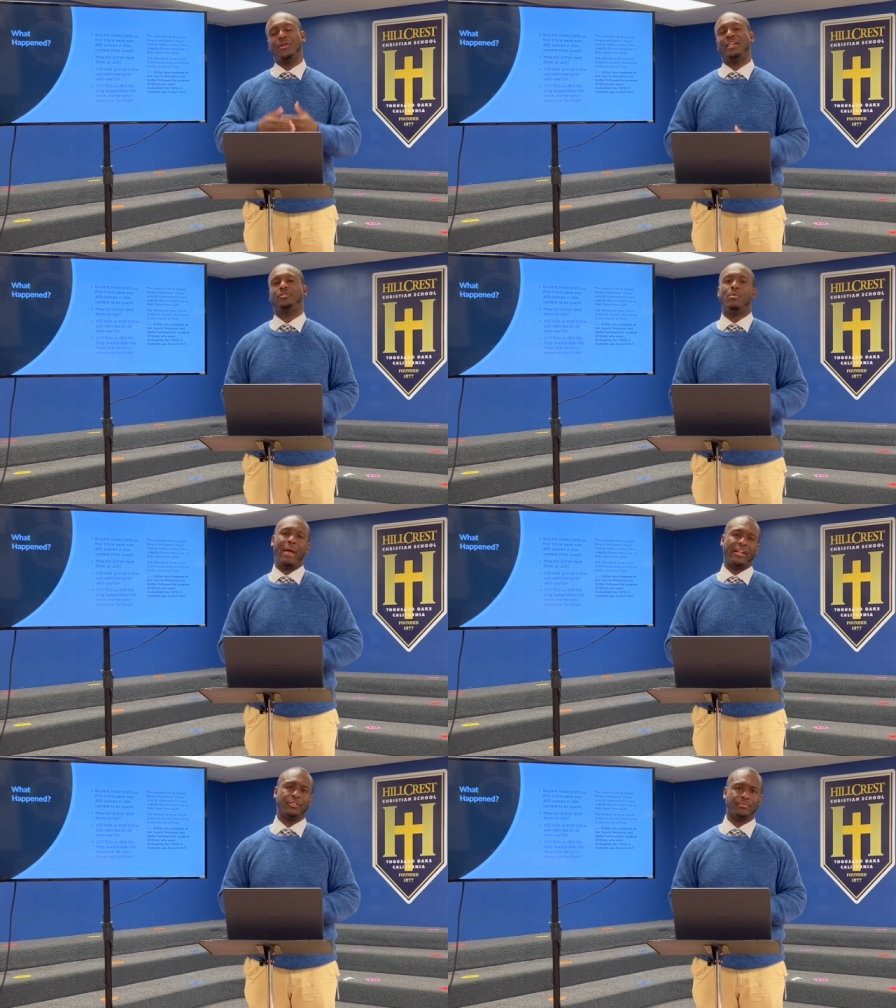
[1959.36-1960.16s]
you guys to
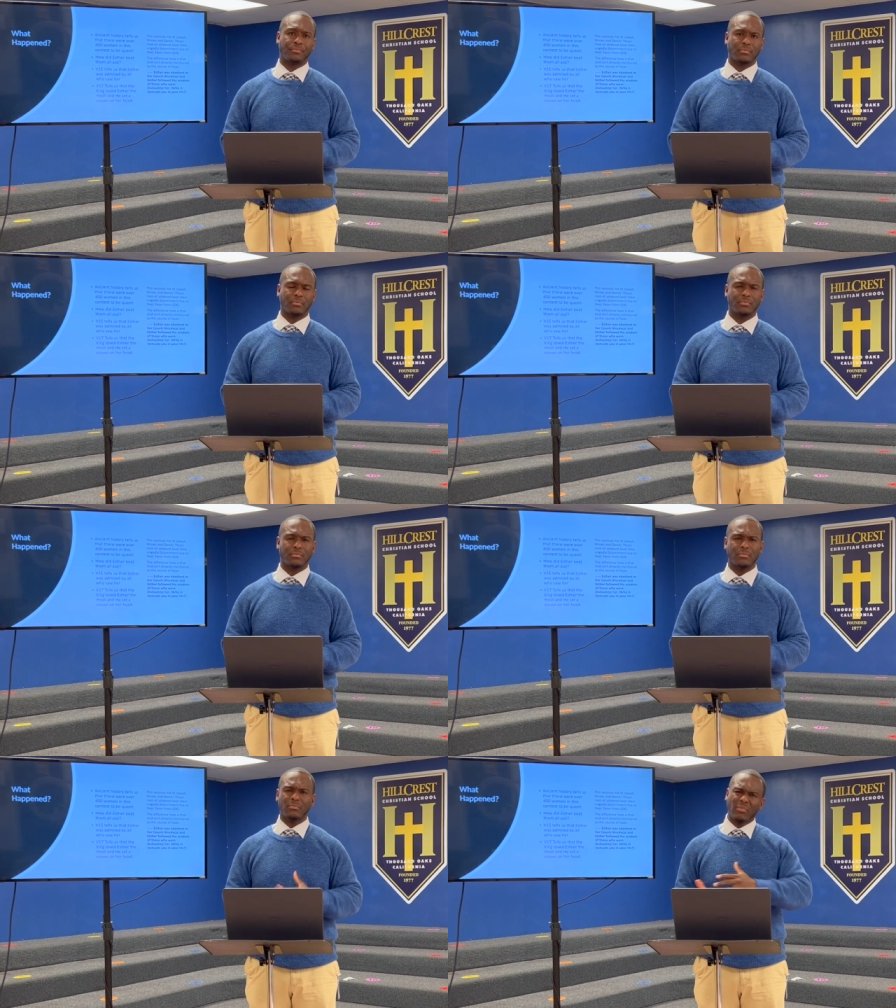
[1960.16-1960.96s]
imagine.
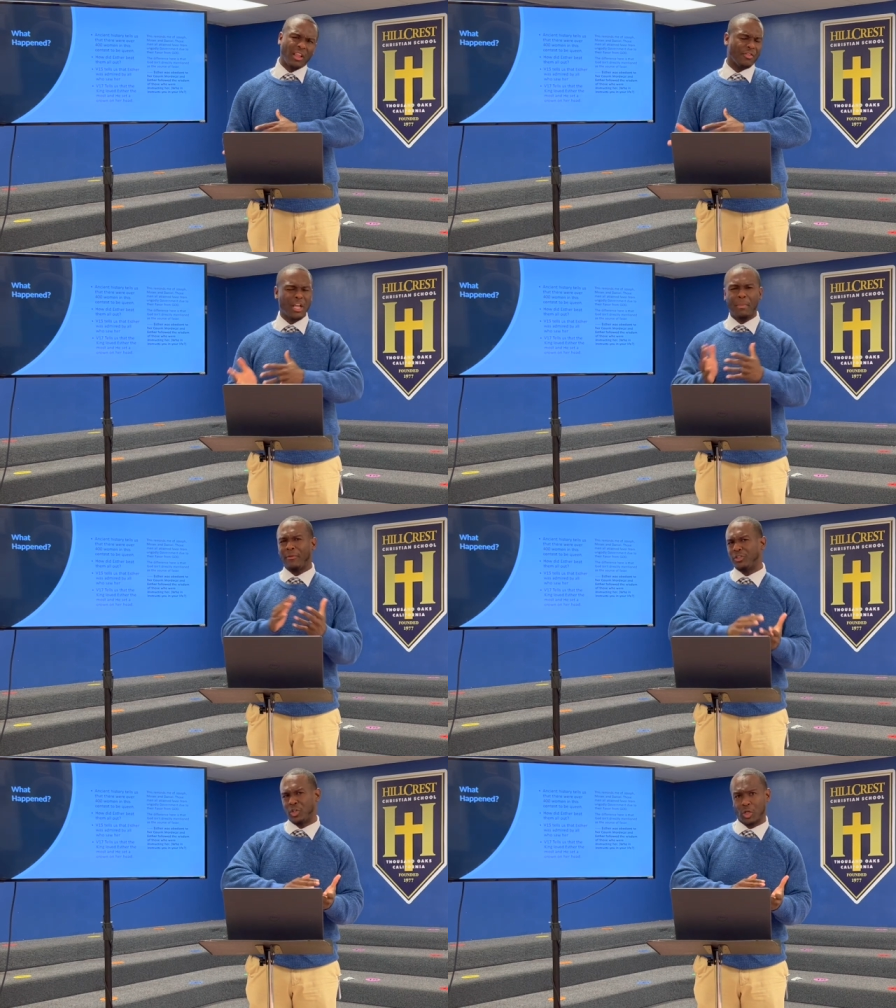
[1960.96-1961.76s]
Think about
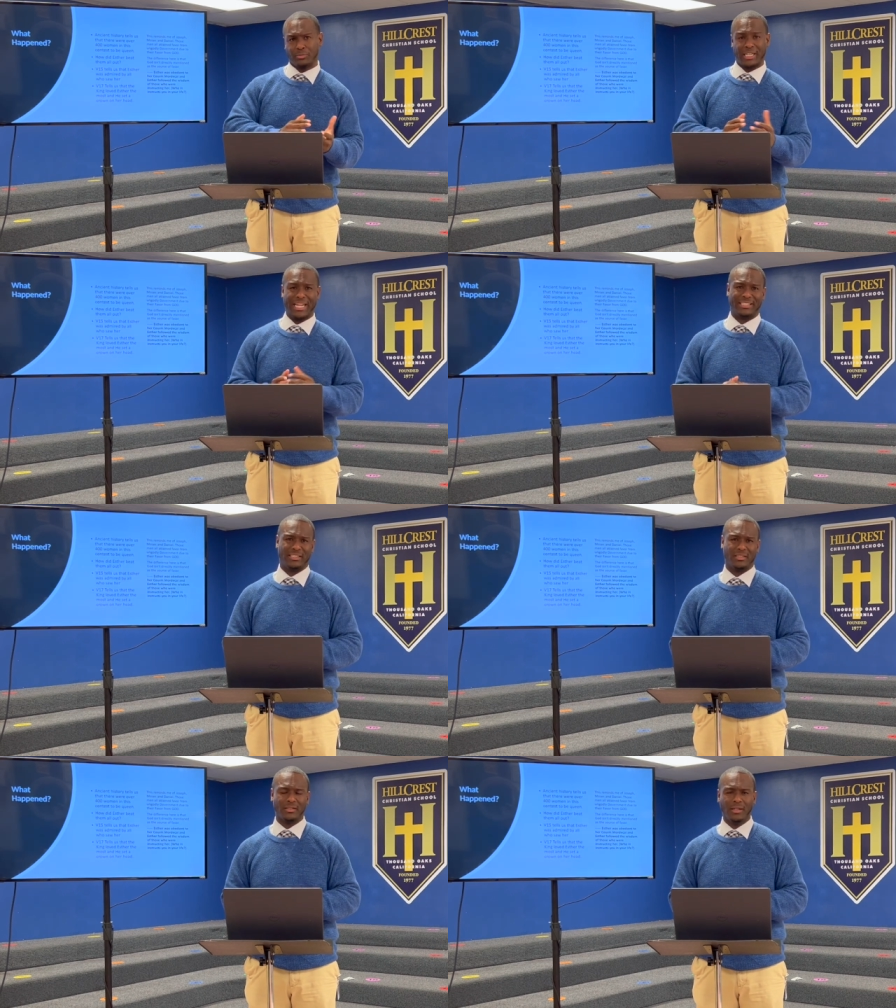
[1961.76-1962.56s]
the
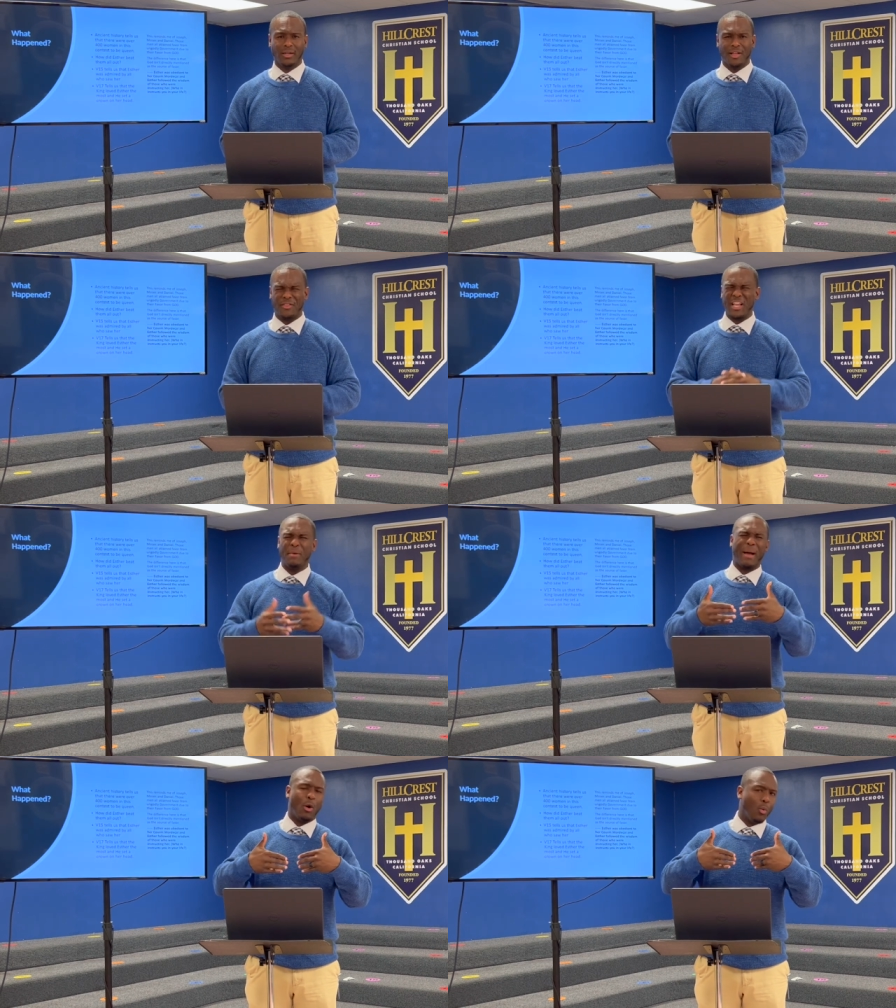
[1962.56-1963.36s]
circumstances. Think
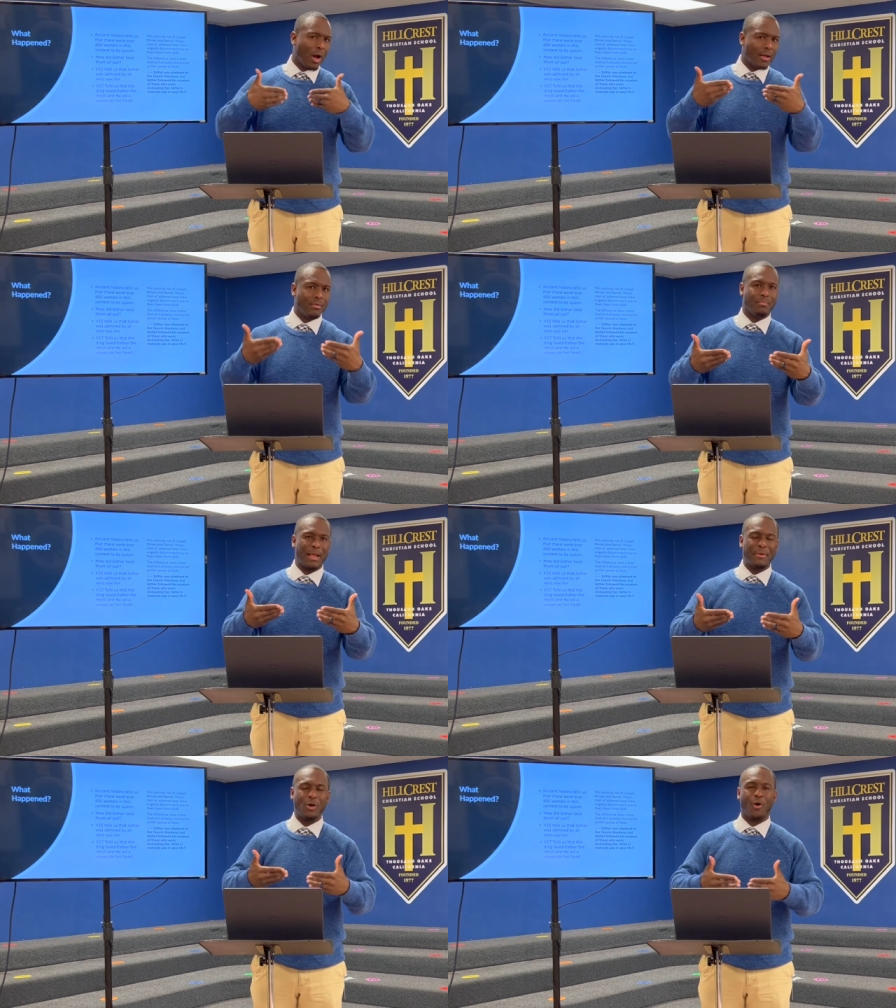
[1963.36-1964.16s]
about what may
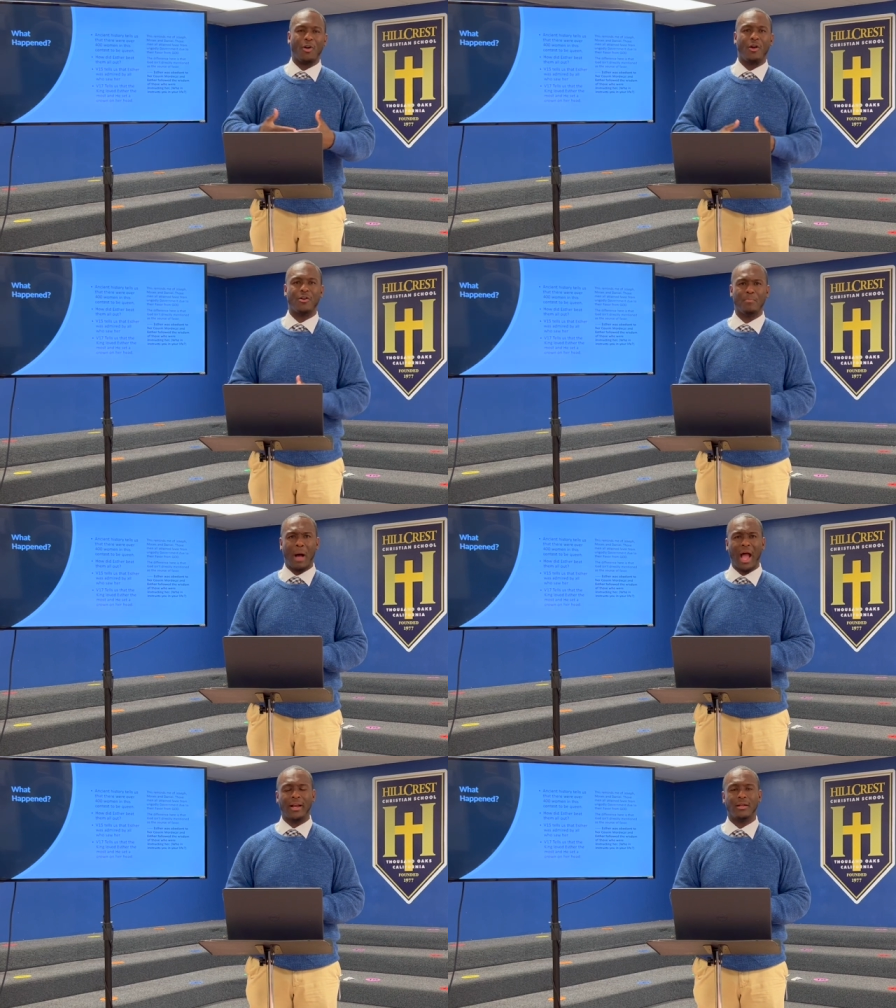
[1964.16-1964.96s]
be going on in her
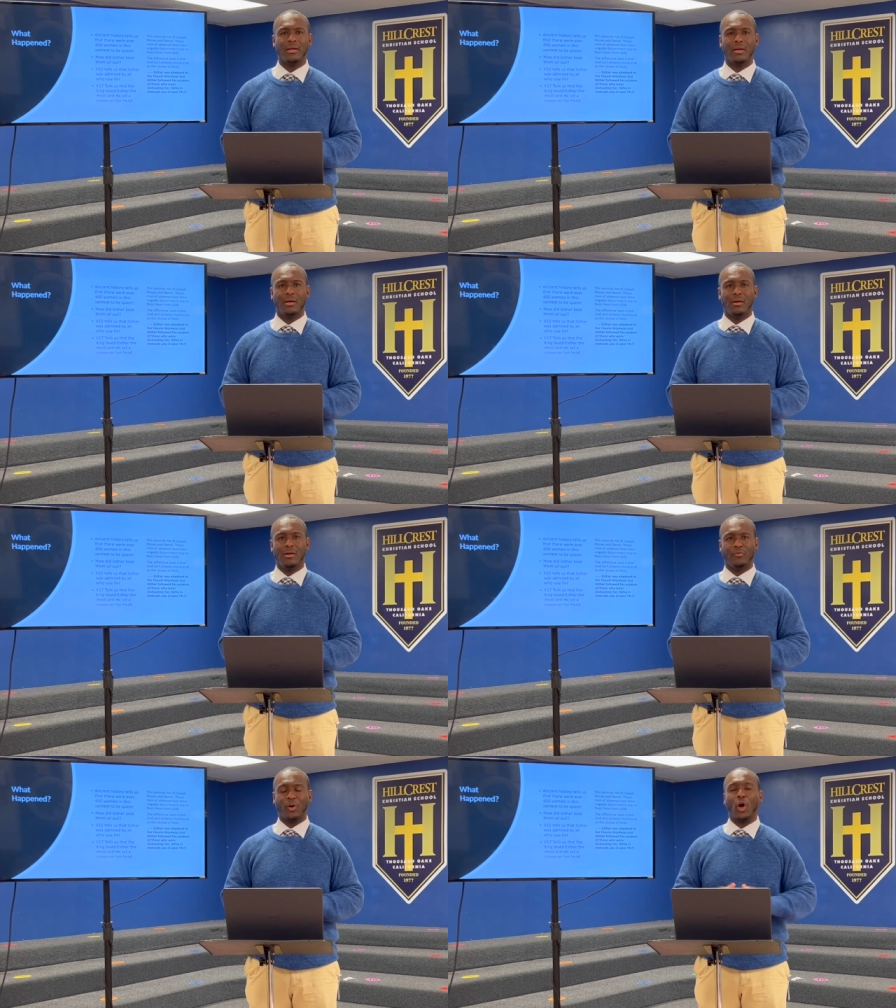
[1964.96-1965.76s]
mind
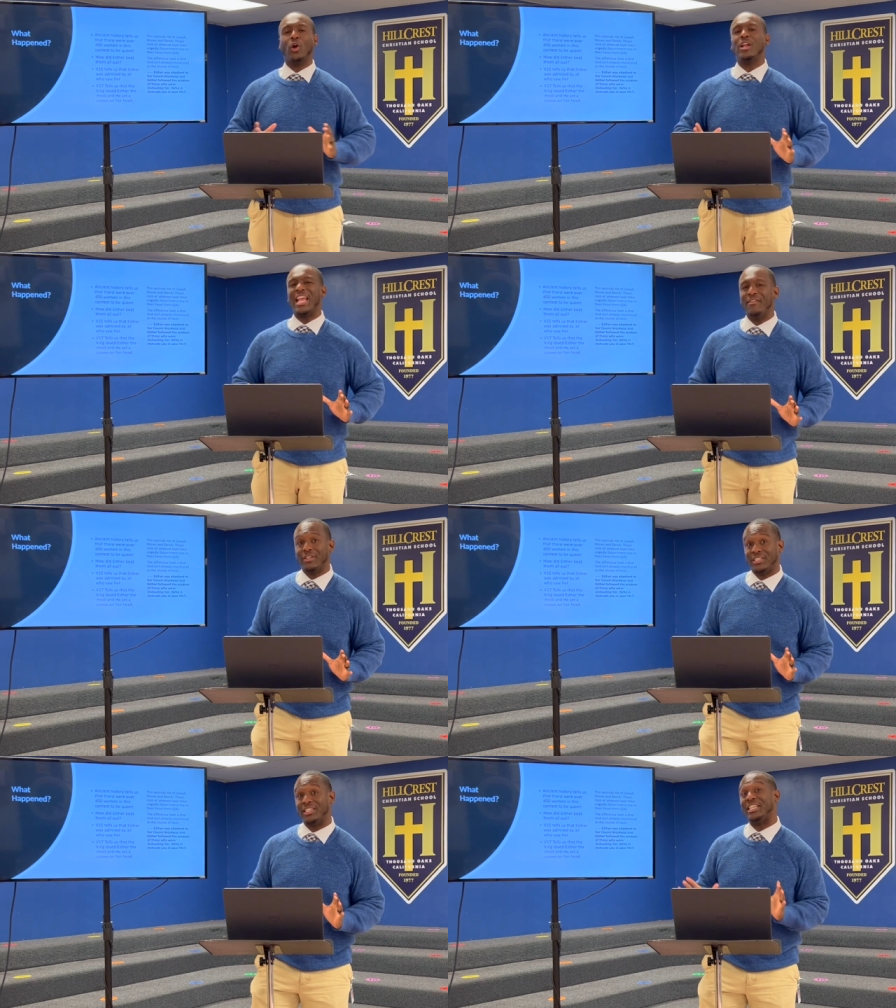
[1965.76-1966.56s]
for her to even
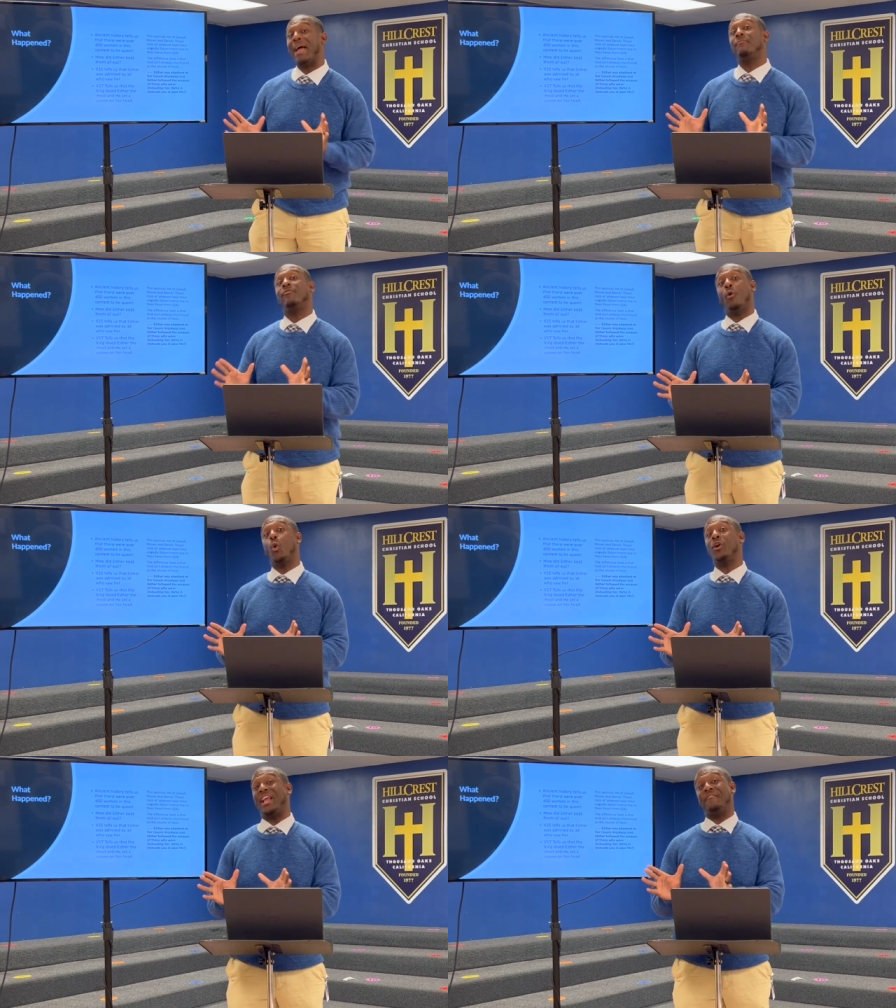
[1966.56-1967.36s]
step
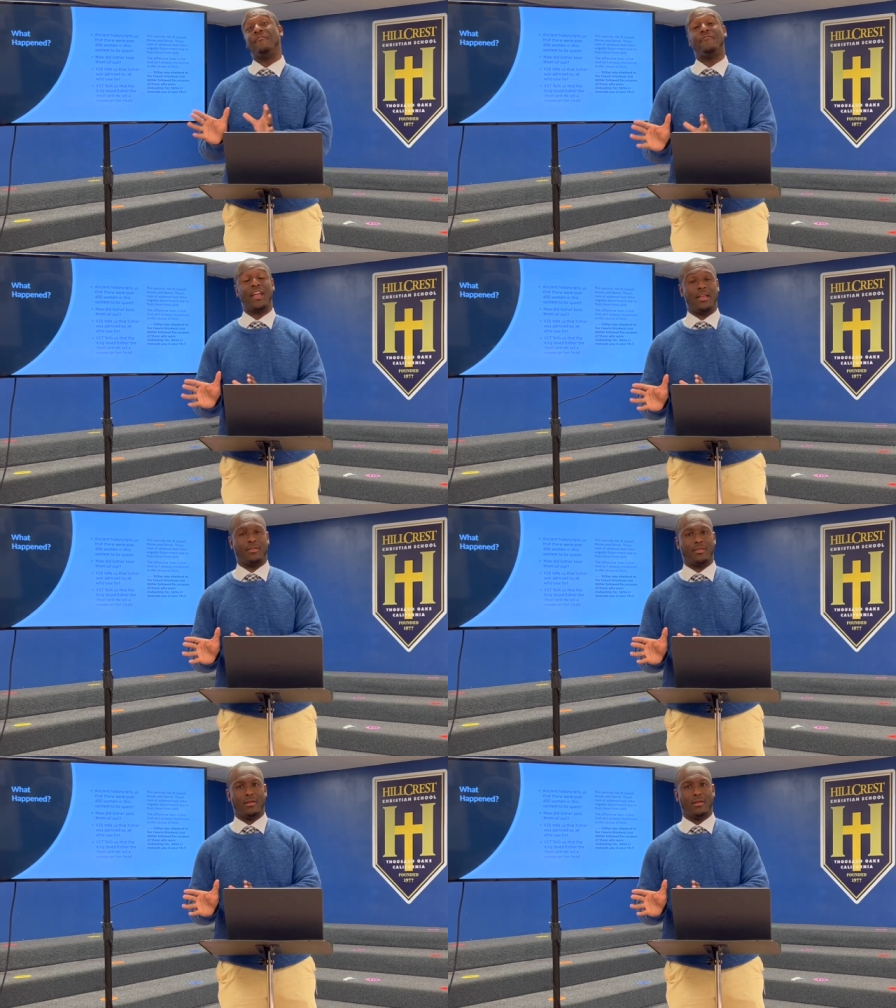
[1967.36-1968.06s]
forward in faith